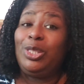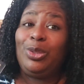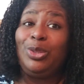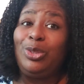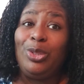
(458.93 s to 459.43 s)
So
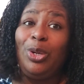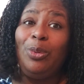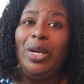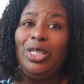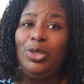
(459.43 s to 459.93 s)
there's no
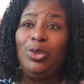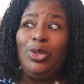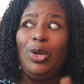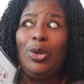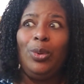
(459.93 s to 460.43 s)
way to
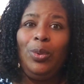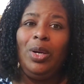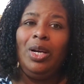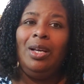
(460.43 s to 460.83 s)
know